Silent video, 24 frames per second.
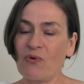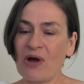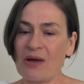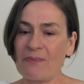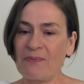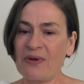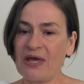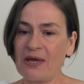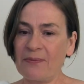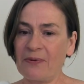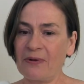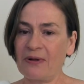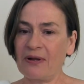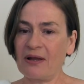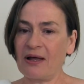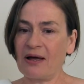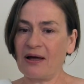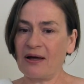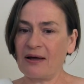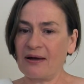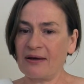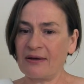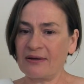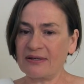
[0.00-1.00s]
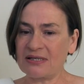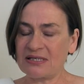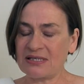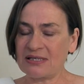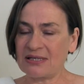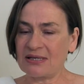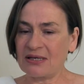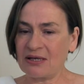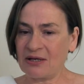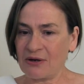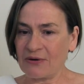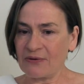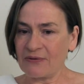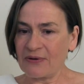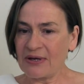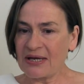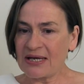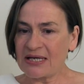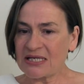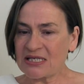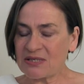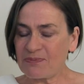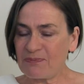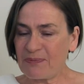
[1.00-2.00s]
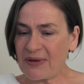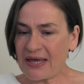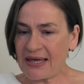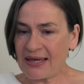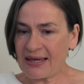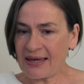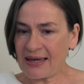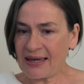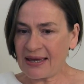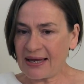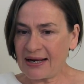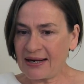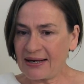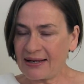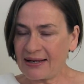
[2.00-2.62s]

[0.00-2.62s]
where people are you know speaking